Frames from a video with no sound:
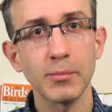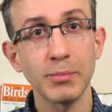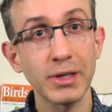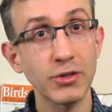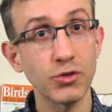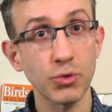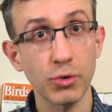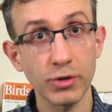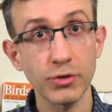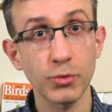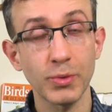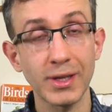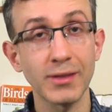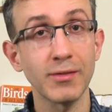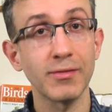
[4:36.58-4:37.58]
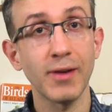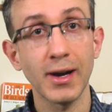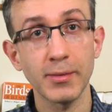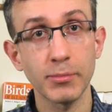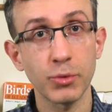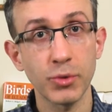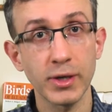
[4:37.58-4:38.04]
Be sure to read the
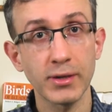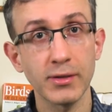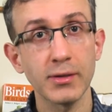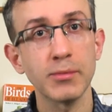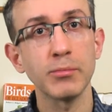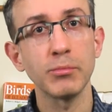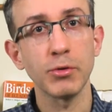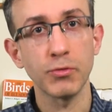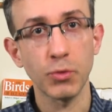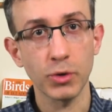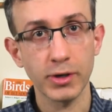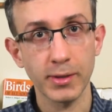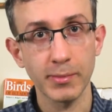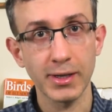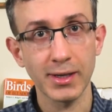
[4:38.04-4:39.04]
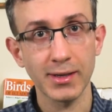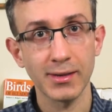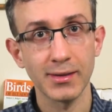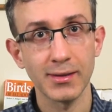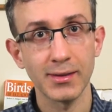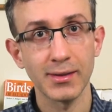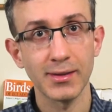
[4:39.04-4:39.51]
fine print before committing.
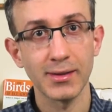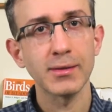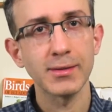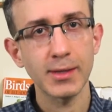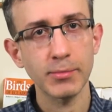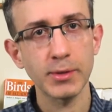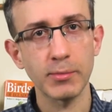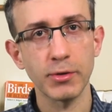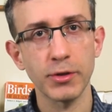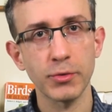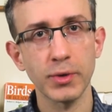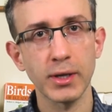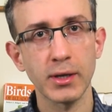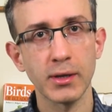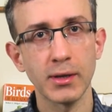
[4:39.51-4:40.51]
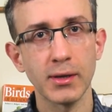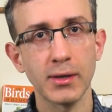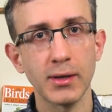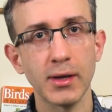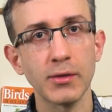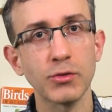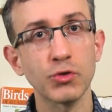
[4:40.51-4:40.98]
Tip number 3,
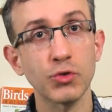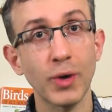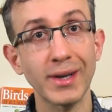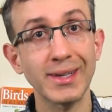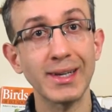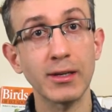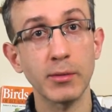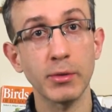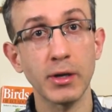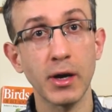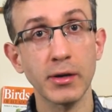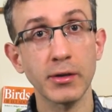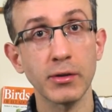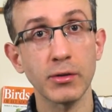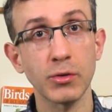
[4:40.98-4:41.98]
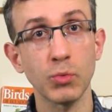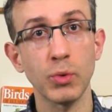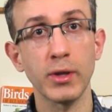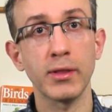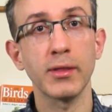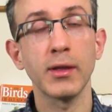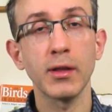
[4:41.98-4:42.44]
try to get a binocular
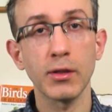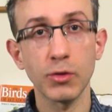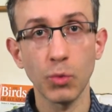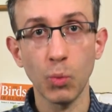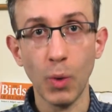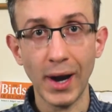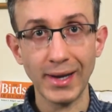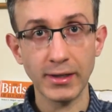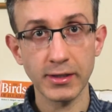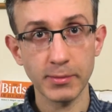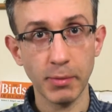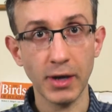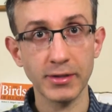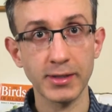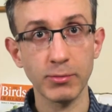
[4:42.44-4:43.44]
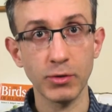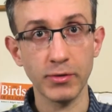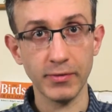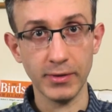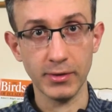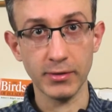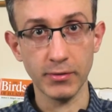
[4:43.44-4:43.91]
with the widest possible
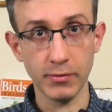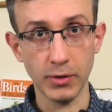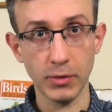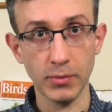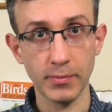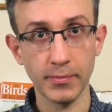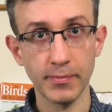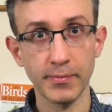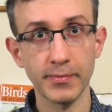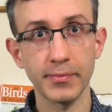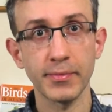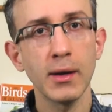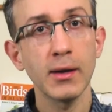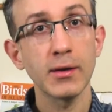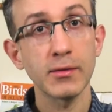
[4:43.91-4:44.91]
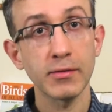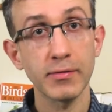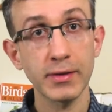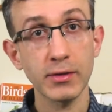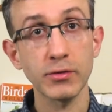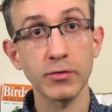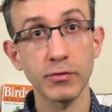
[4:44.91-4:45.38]
field of view.
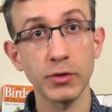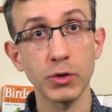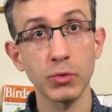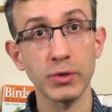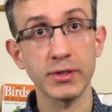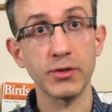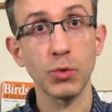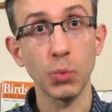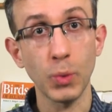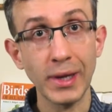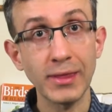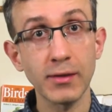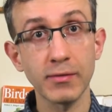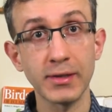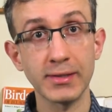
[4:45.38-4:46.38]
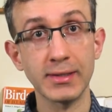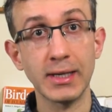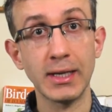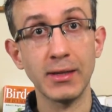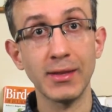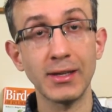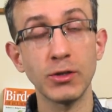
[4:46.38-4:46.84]
Field of view is the width of the
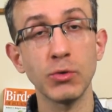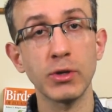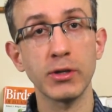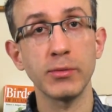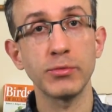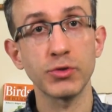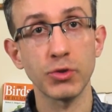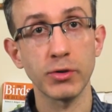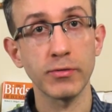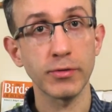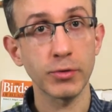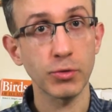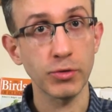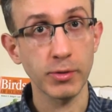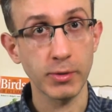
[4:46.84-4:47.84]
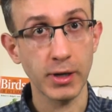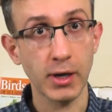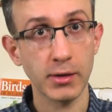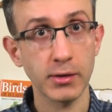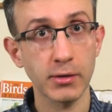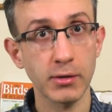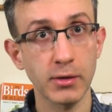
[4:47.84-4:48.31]
scene that you can observe through the
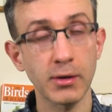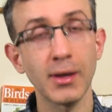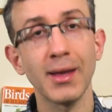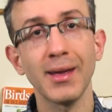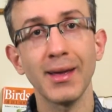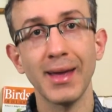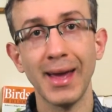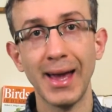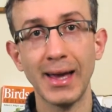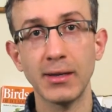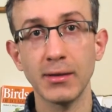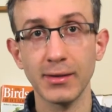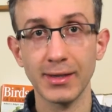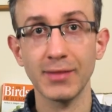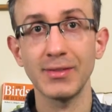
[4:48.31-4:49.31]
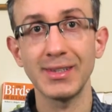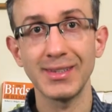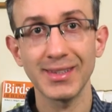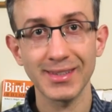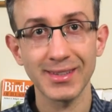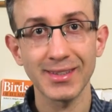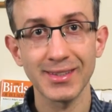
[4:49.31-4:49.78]
binocular at a given
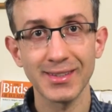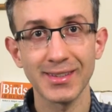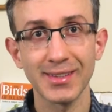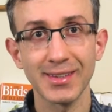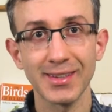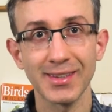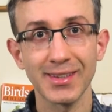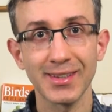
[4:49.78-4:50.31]
distance.